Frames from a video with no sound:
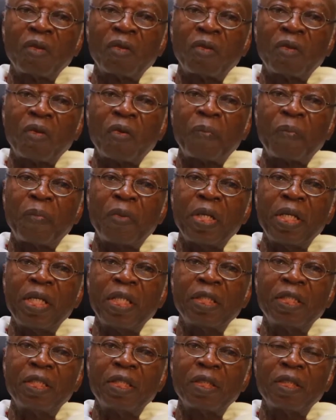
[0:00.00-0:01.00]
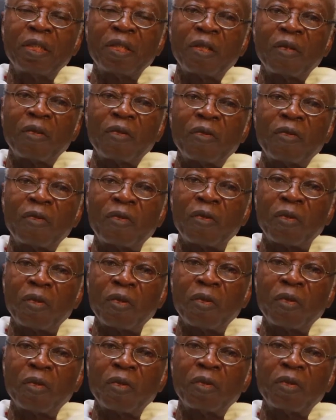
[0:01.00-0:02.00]
to plead
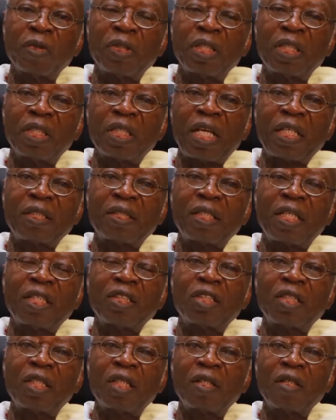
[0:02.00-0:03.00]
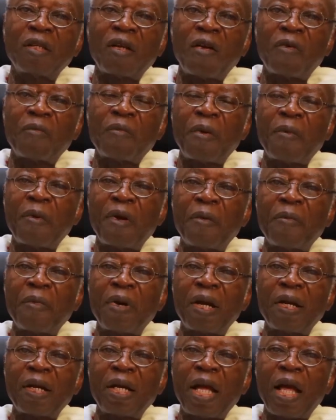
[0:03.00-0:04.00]
through the intercession of Mama
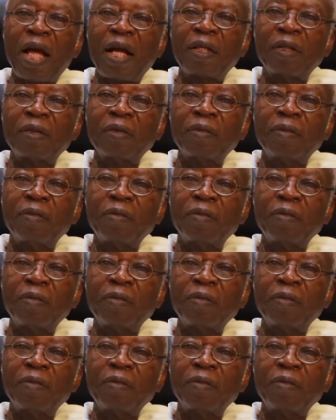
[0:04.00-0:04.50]
Maria,